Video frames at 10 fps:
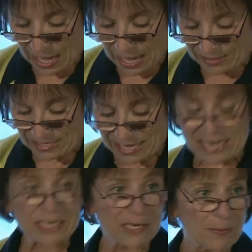At the
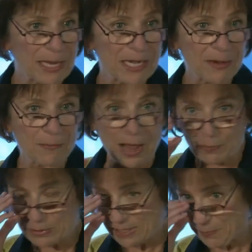end of the meeting,
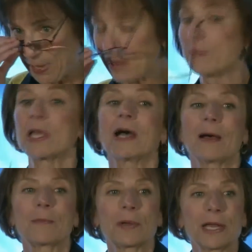Bob was to pick me
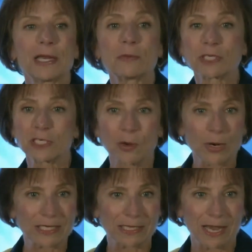up, and he was so
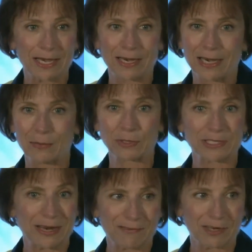excited. He was
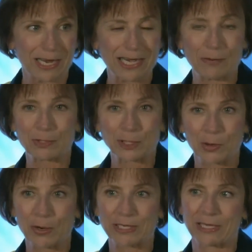never late. He was
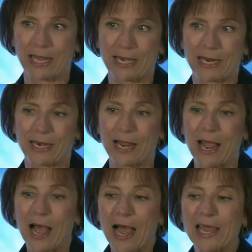so excited.
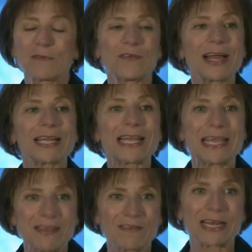I had finally
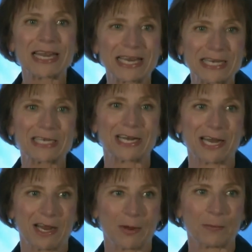given in to
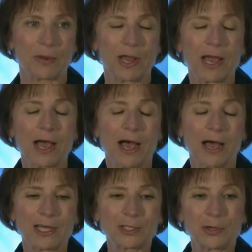him
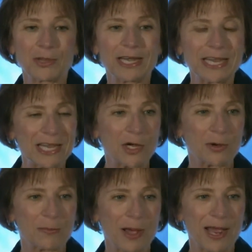so that he
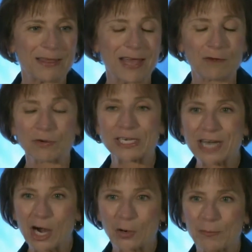could buy that
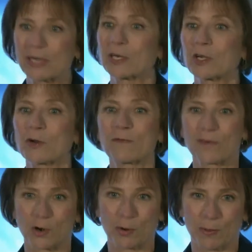retirement
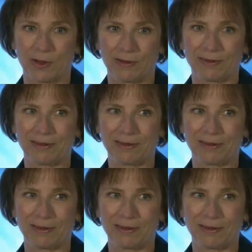convertible.